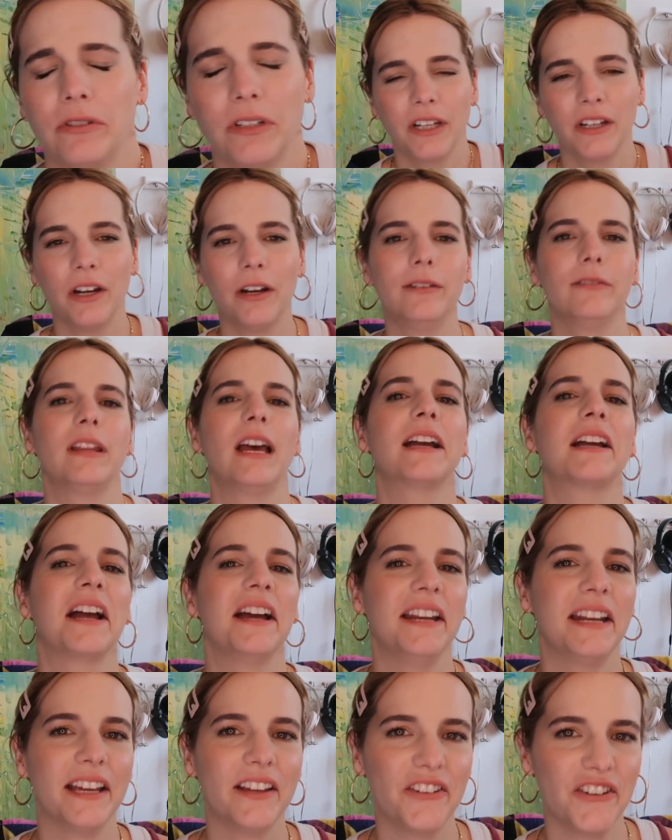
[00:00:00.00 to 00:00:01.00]
You know, that
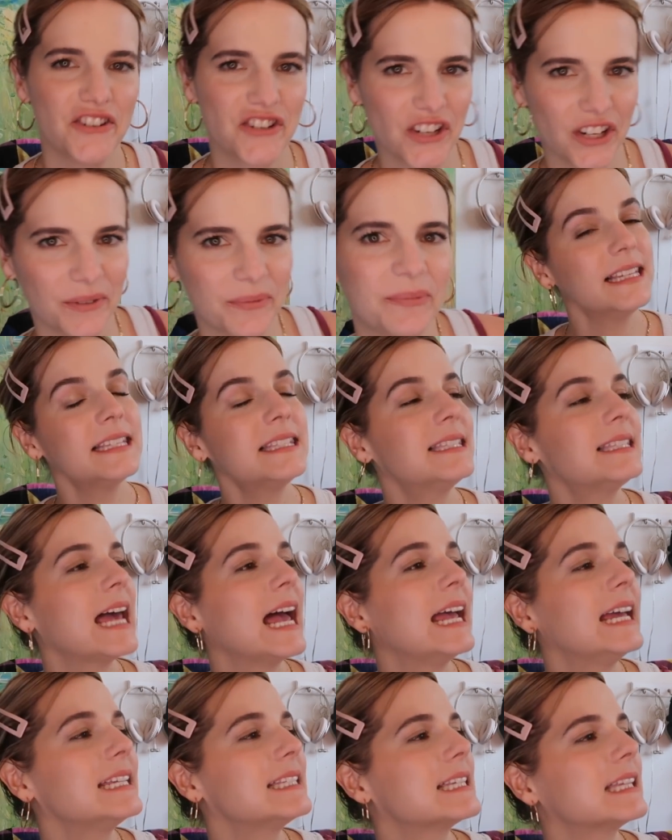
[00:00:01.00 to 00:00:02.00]
kind of energy. This
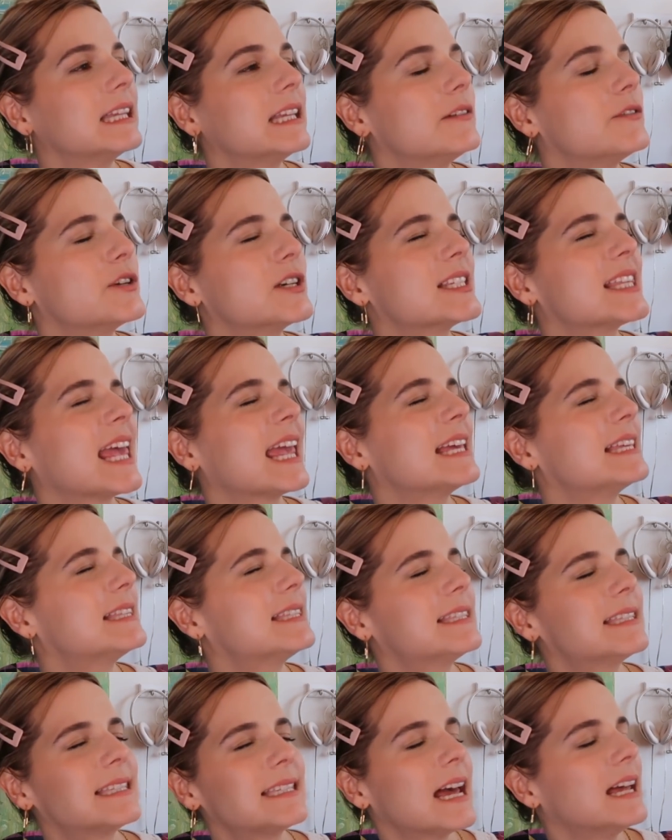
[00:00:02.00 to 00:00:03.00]
diet delivers a
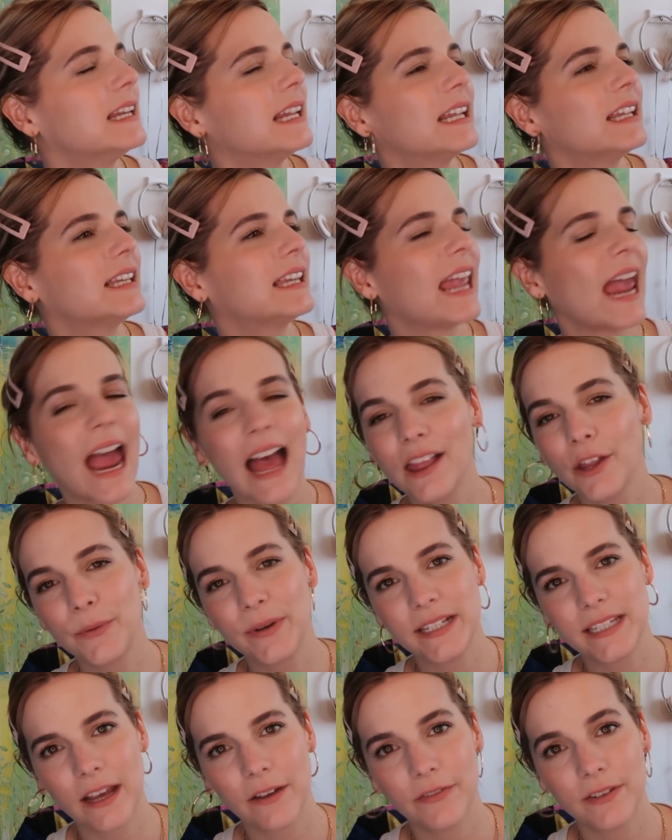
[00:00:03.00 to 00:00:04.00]
stunning
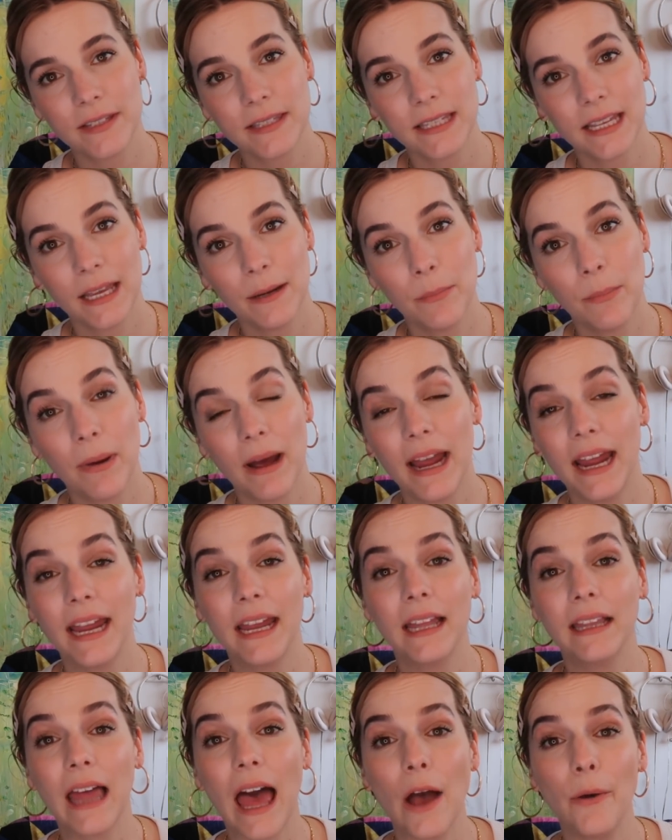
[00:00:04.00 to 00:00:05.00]
calorie deficit
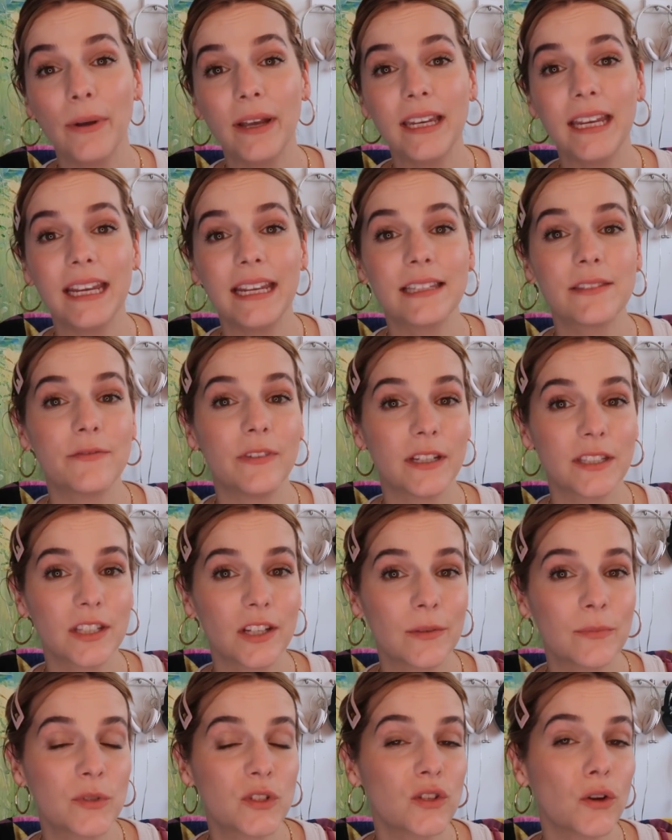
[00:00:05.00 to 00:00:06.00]
by allowing its
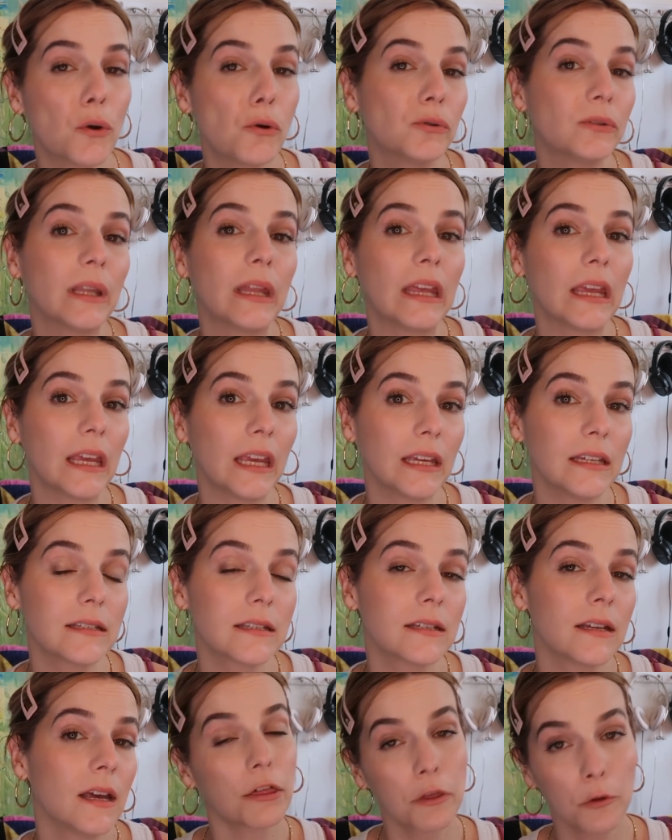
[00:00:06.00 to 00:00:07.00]
victims to only
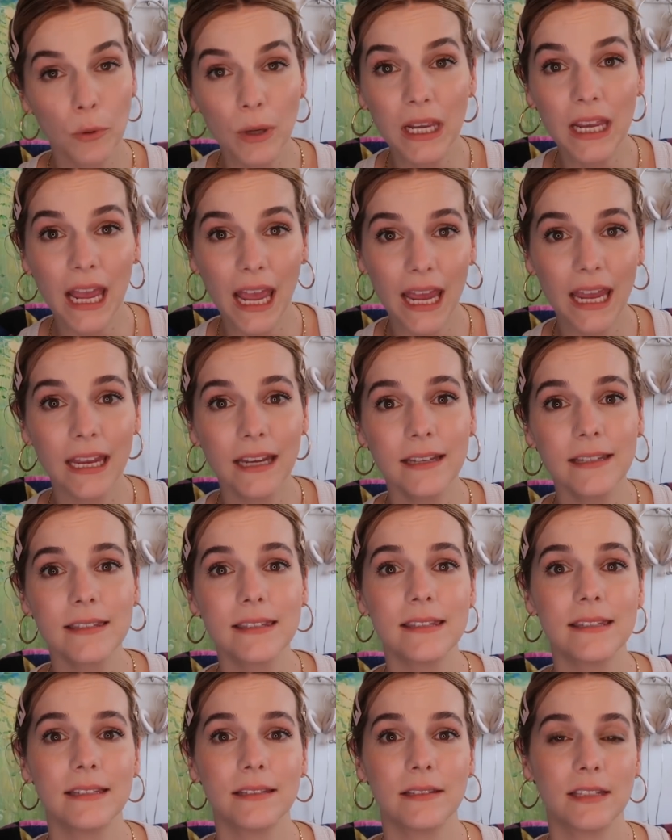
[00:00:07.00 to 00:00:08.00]
eat 3
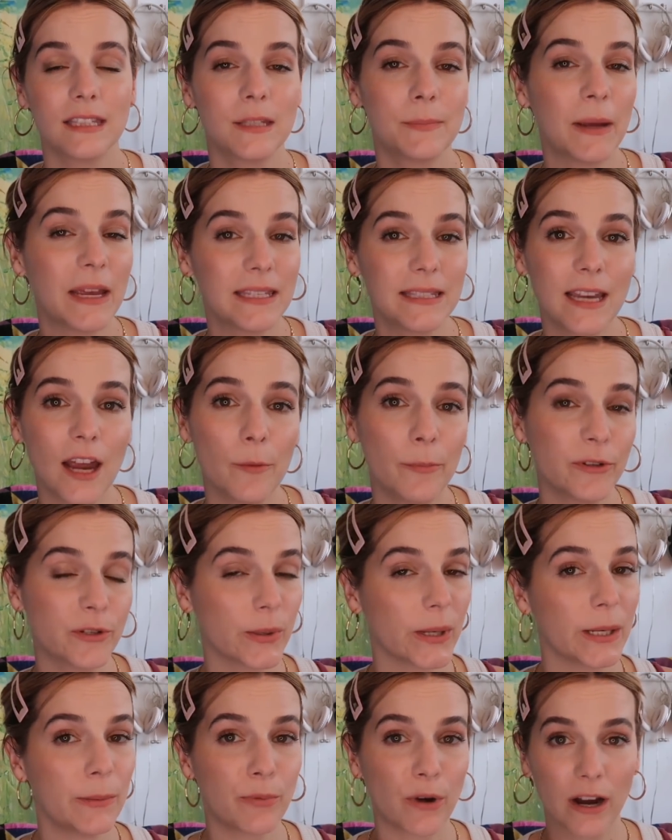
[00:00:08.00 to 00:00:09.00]
eggs spaced out
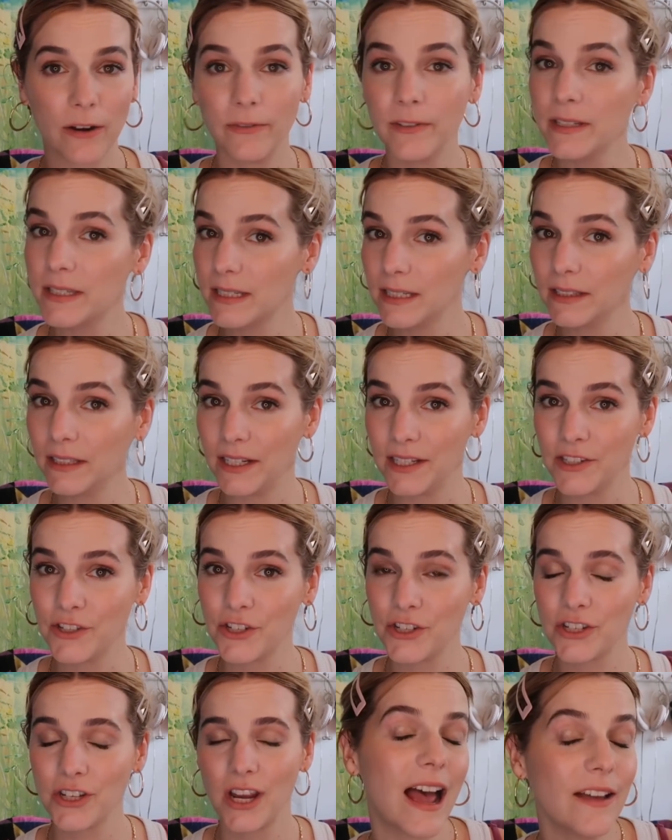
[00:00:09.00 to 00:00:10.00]
between breakfast and
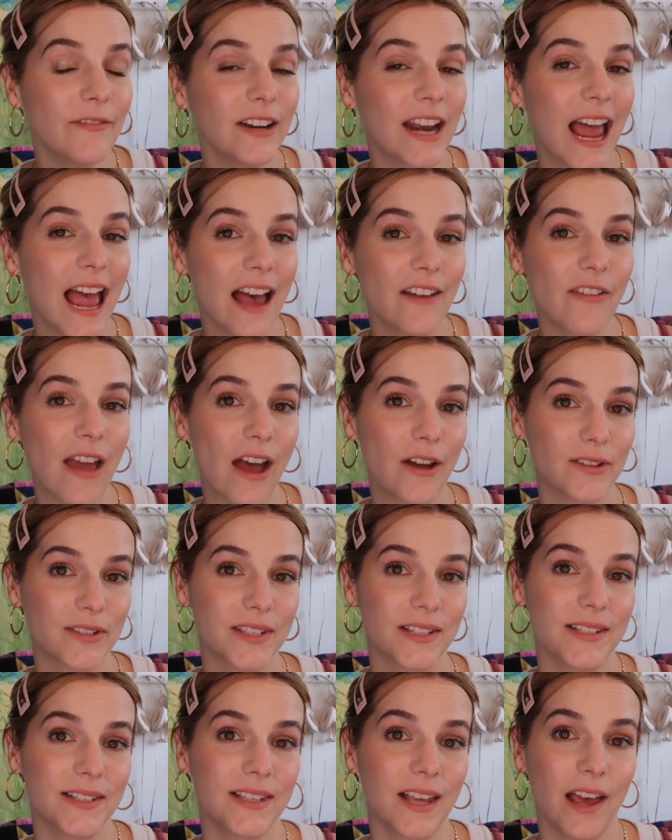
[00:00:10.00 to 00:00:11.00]
lunch, 5.5
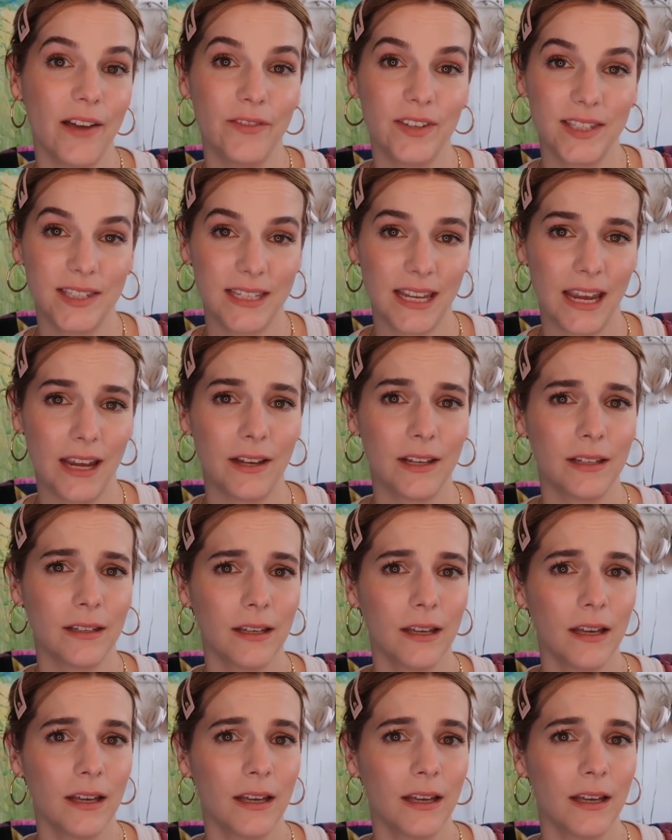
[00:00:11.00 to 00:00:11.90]
ounces of a steak